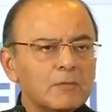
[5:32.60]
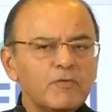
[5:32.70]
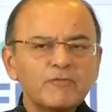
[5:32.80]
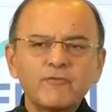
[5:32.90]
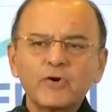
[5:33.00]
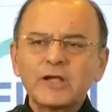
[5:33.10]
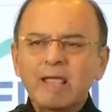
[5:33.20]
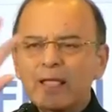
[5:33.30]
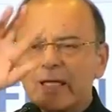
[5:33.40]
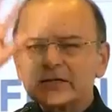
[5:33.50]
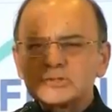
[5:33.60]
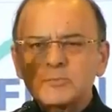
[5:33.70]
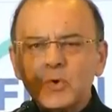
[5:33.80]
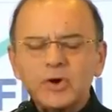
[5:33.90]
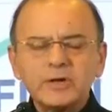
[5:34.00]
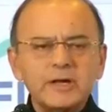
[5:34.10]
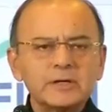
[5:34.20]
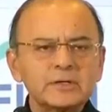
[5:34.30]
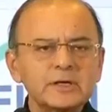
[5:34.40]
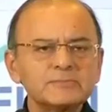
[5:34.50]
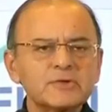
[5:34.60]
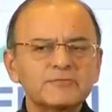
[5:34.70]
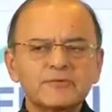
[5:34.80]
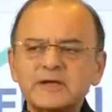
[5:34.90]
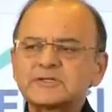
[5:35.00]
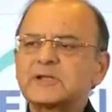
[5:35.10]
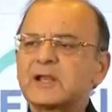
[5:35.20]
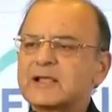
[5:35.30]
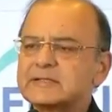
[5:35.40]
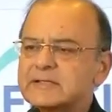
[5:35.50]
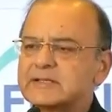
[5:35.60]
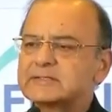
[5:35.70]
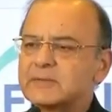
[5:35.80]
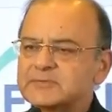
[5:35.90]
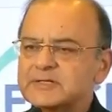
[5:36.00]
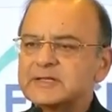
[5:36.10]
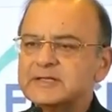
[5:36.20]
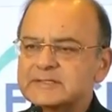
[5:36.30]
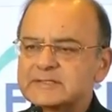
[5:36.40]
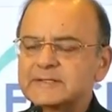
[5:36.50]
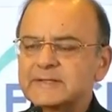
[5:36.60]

We for decades spoken in terms of rationalizing subsidies